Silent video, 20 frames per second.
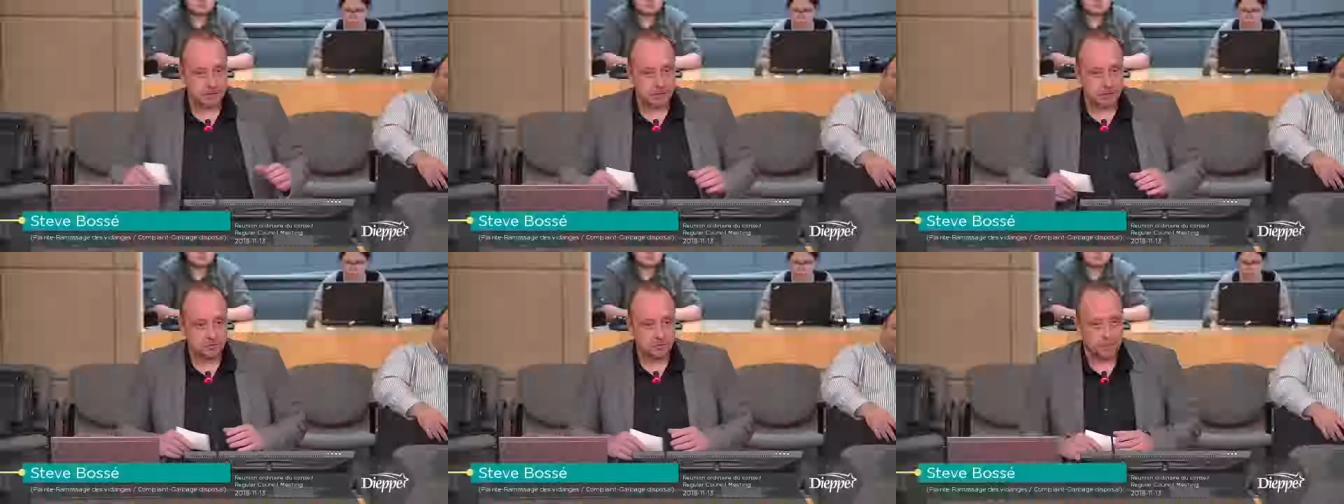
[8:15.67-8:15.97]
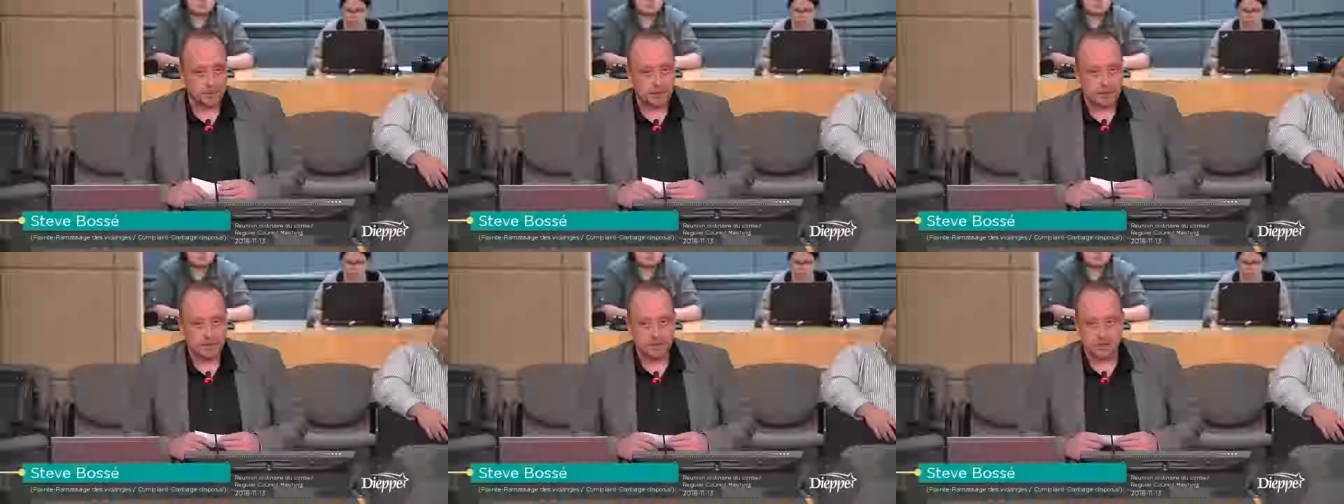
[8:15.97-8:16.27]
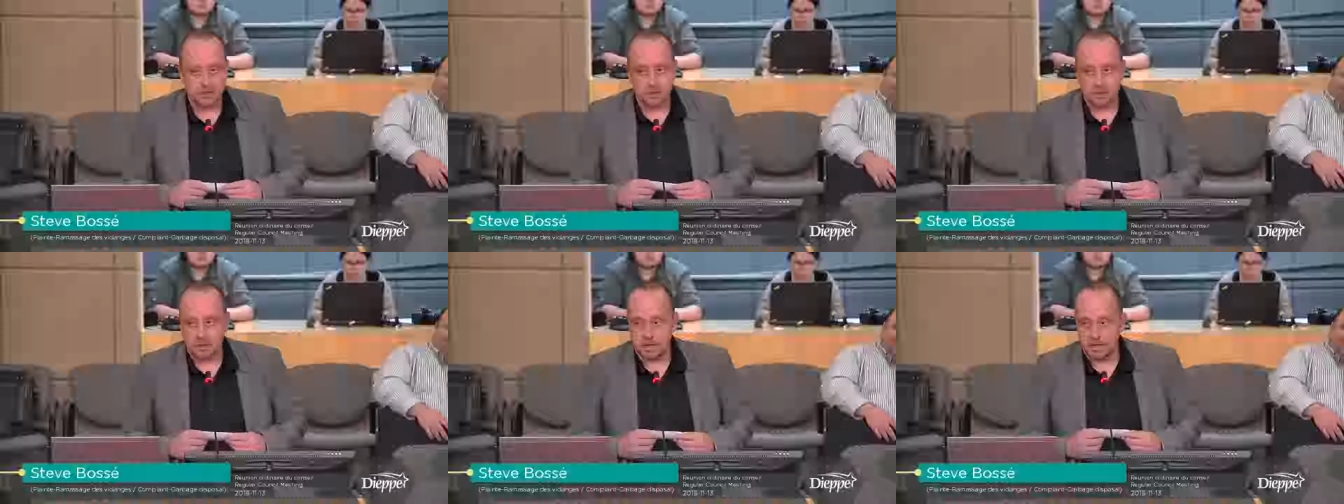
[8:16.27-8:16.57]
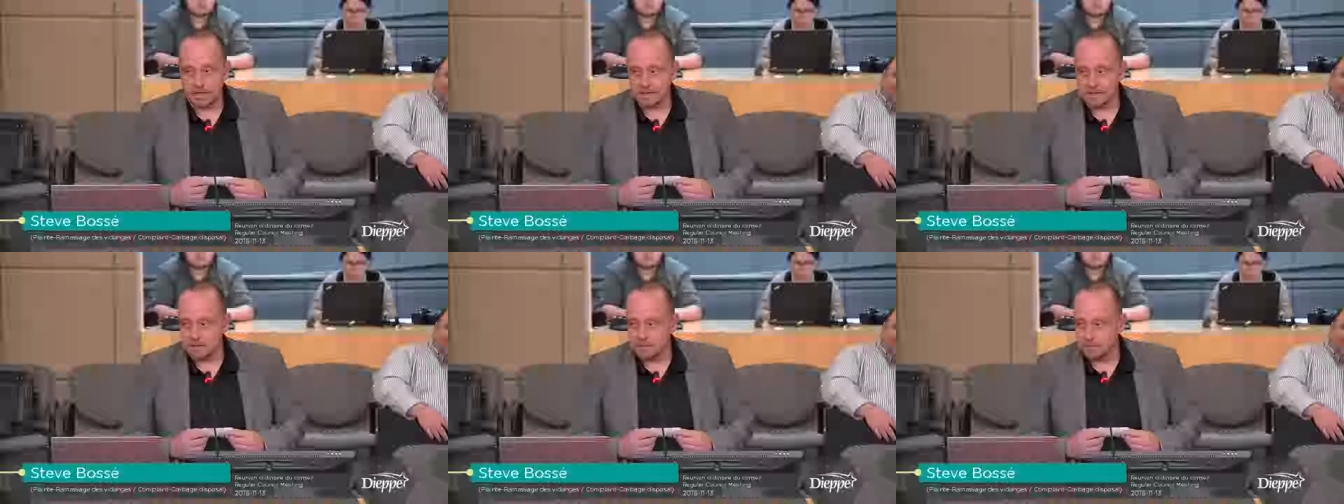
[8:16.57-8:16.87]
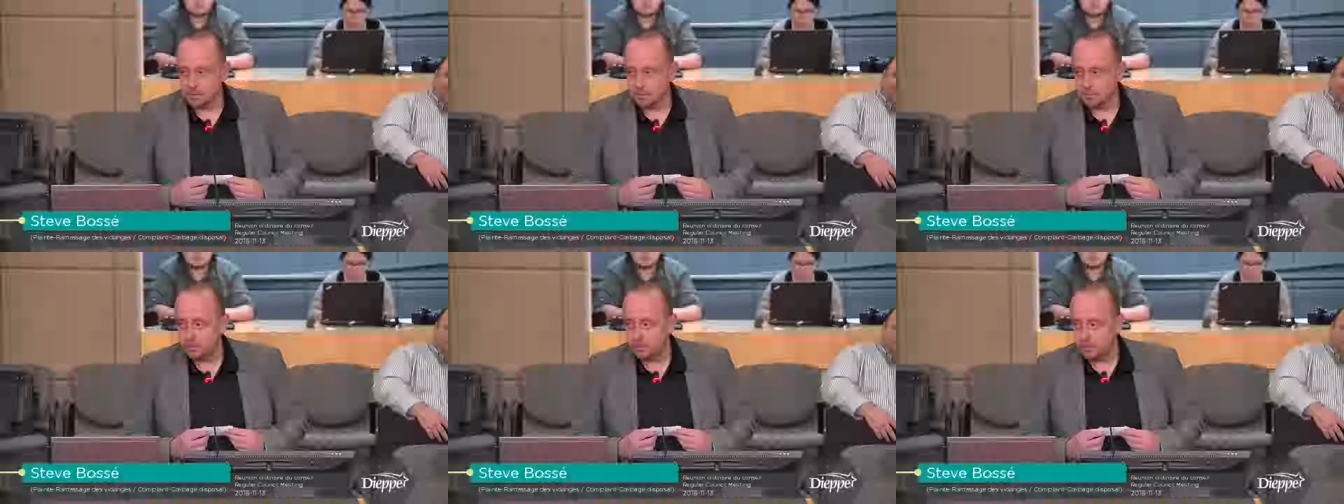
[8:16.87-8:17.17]
First of all, what I'm going to
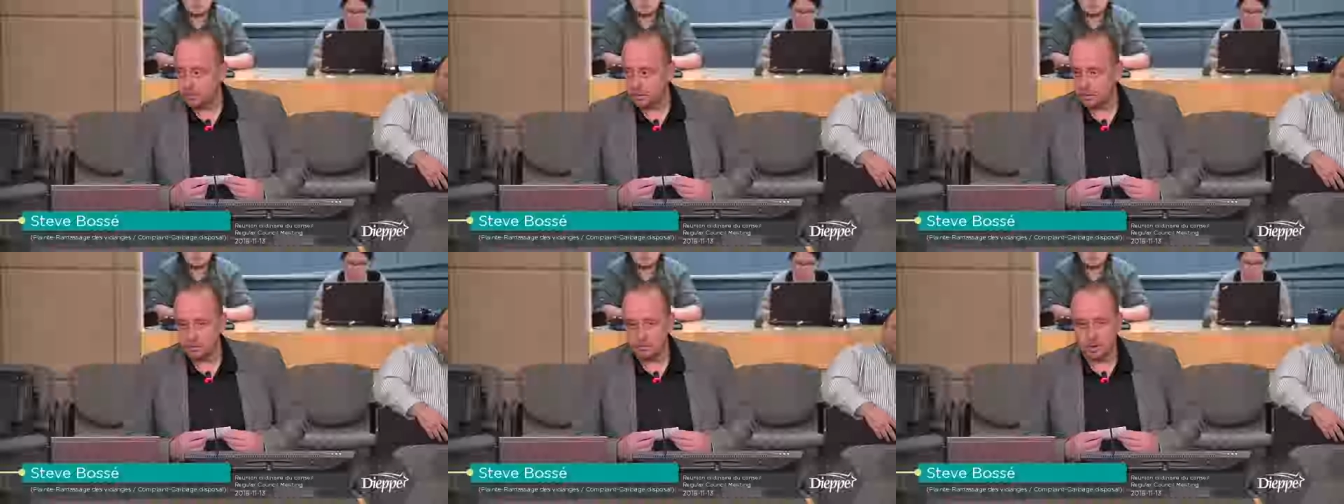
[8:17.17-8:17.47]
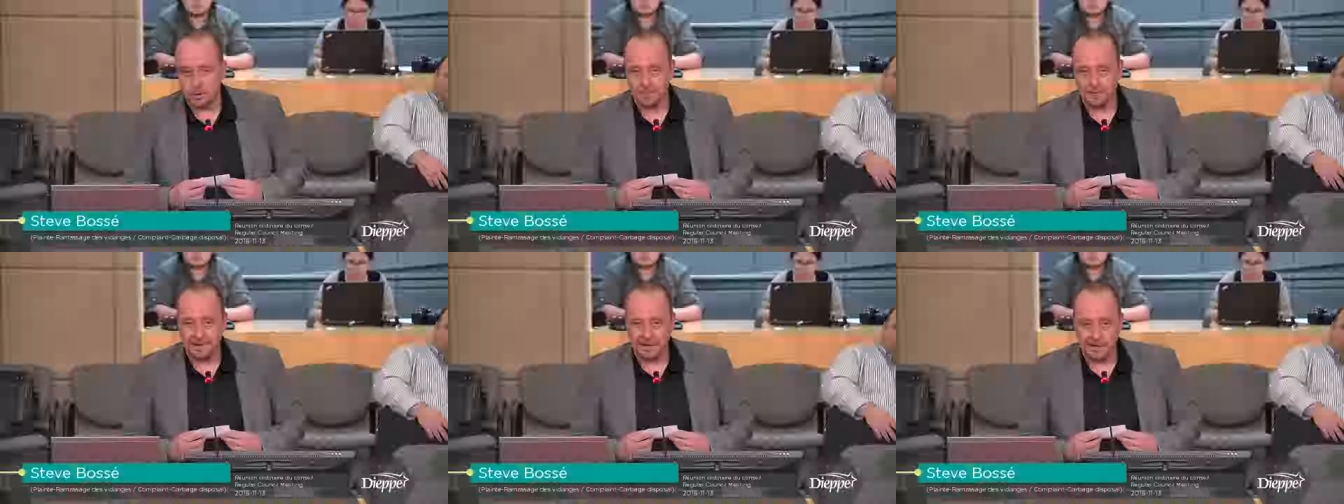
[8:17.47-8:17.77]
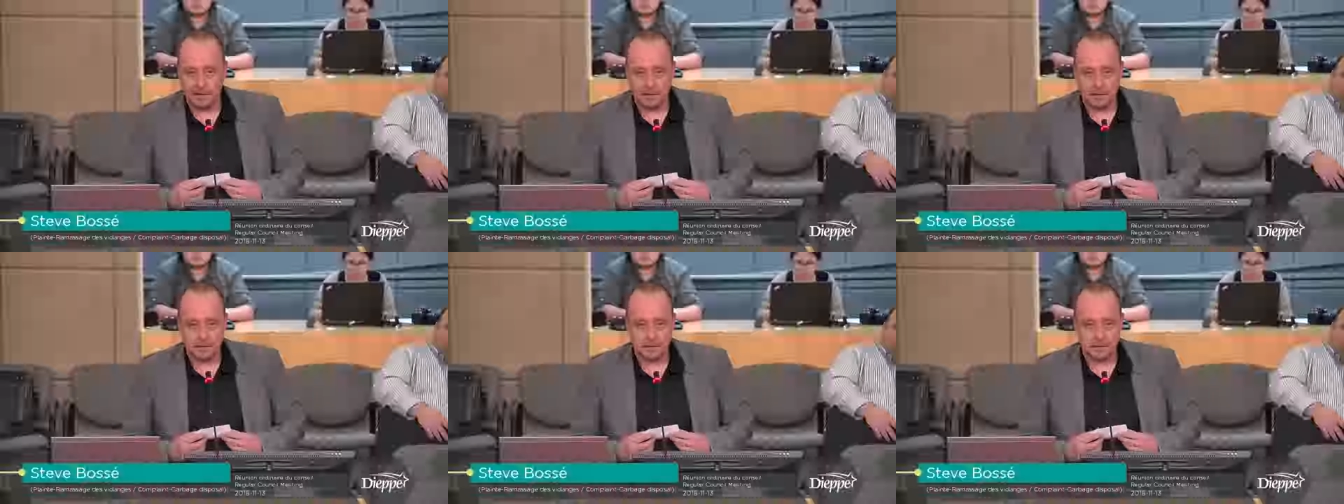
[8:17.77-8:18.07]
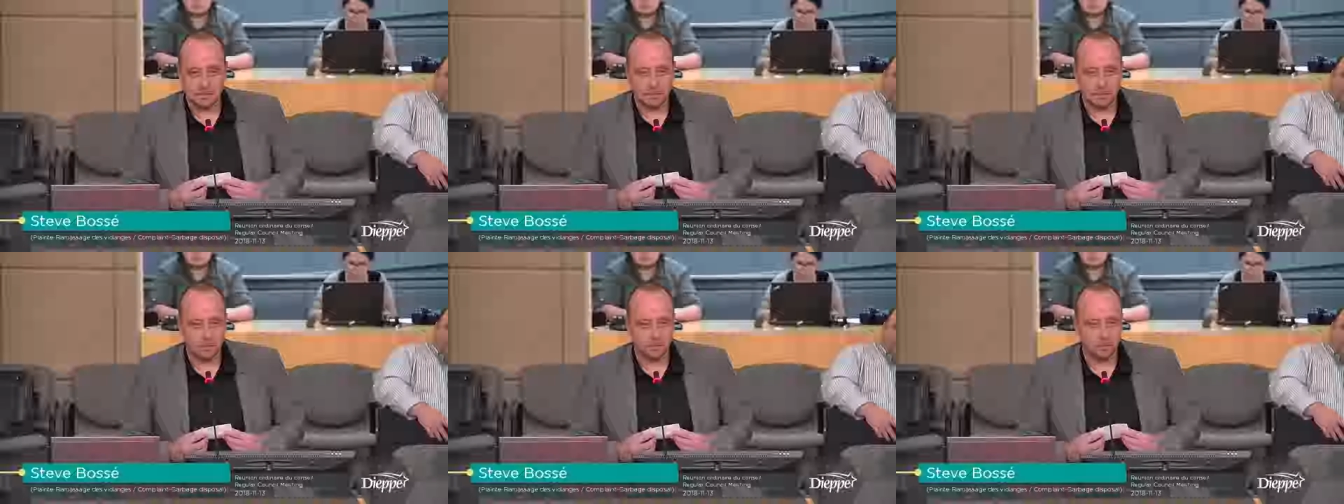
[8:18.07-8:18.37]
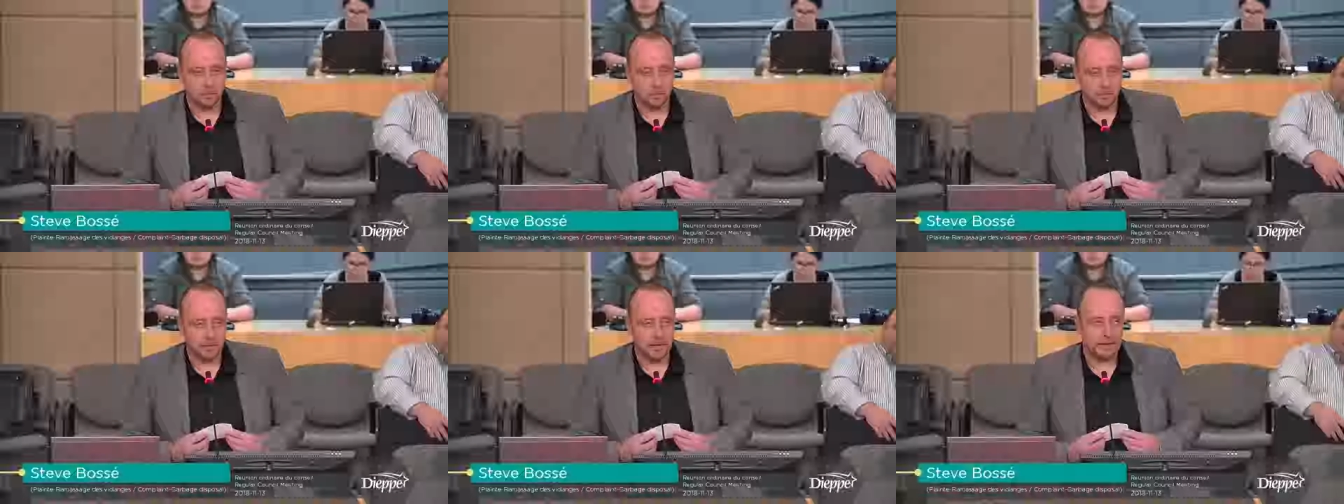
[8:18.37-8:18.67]
be talking about tonight is not
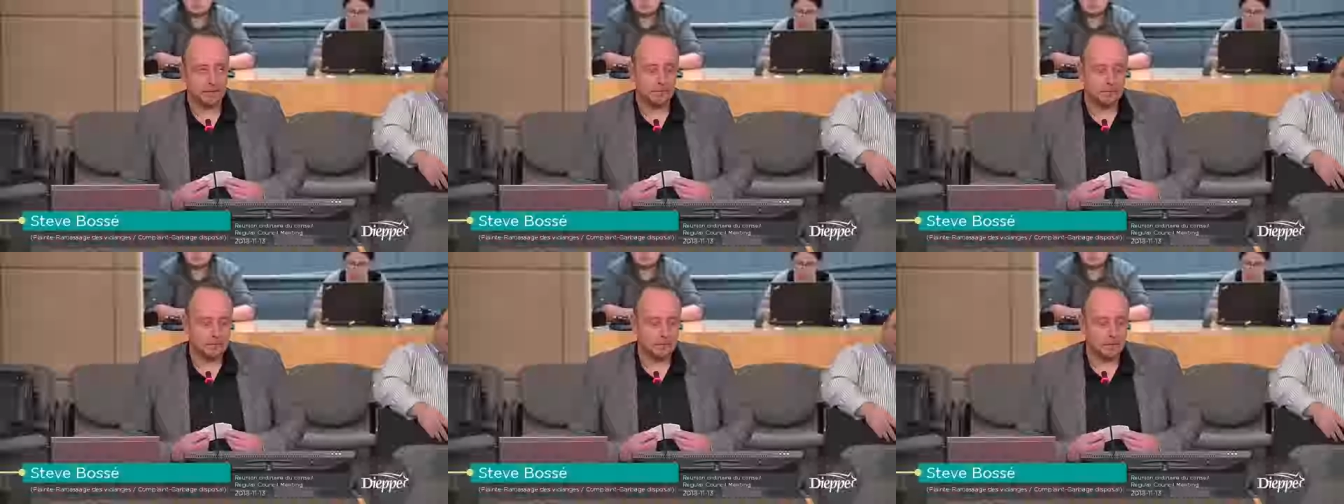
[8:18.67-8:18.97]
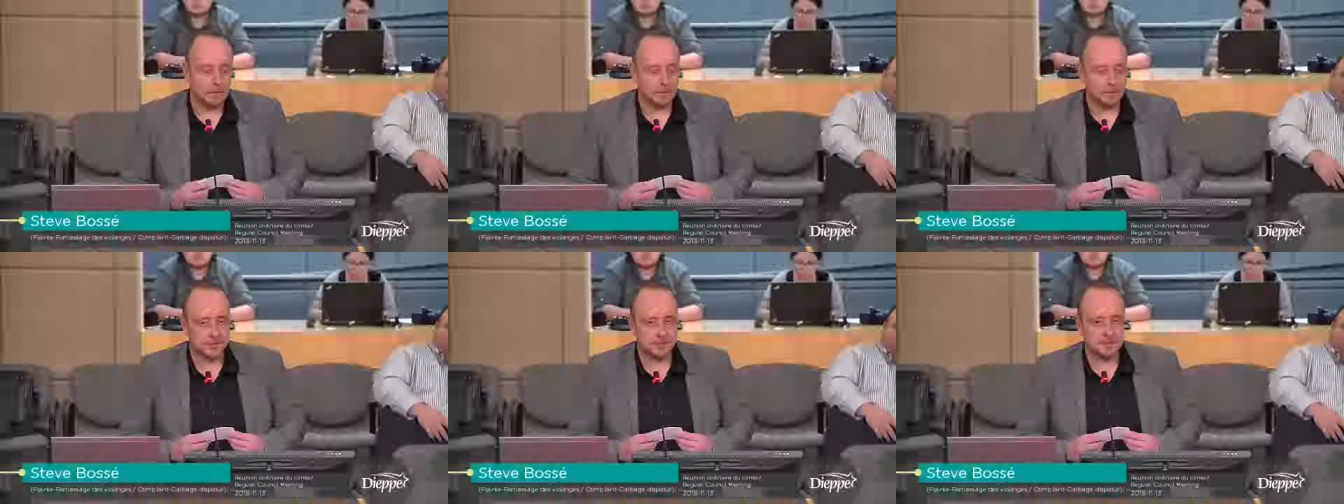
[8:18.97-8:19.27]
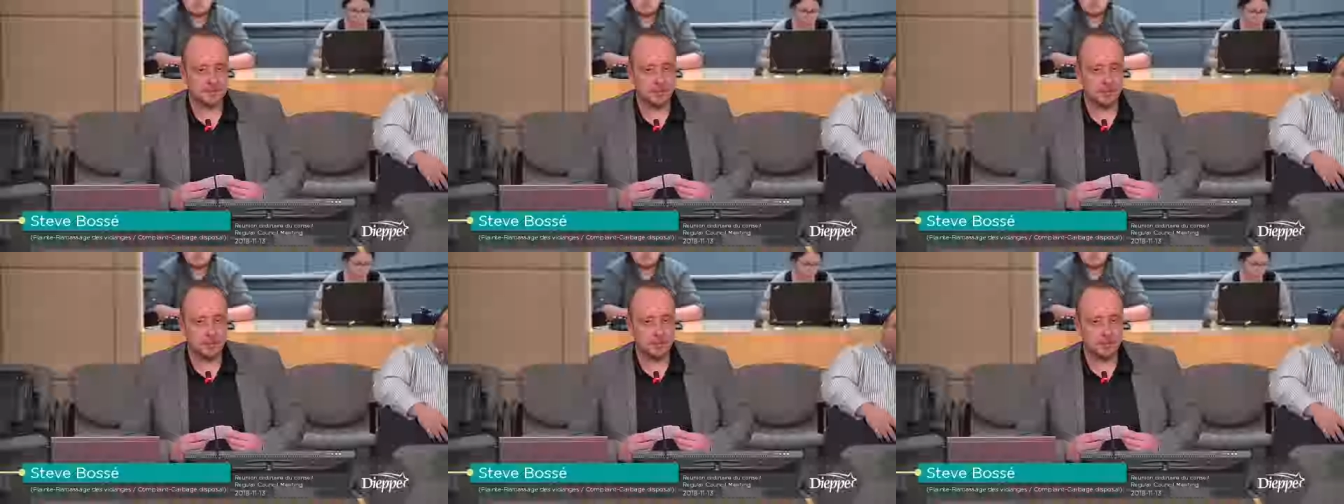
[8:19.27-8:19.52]
to complain.